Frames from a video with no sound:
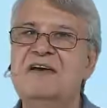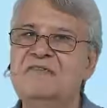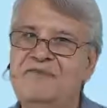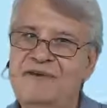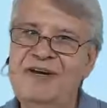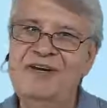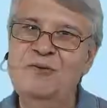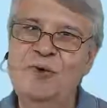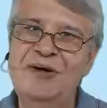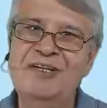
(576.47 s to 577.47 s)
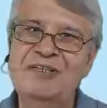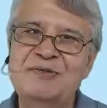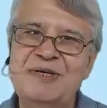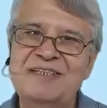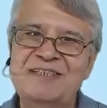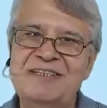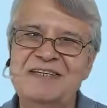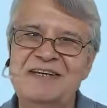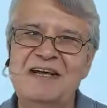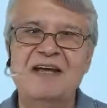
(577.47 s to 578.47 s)
for anyone interested.
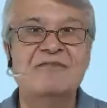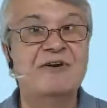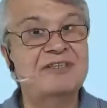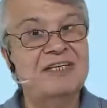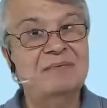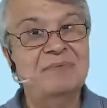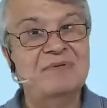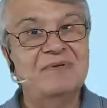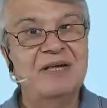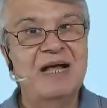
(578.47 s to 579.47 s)
For example,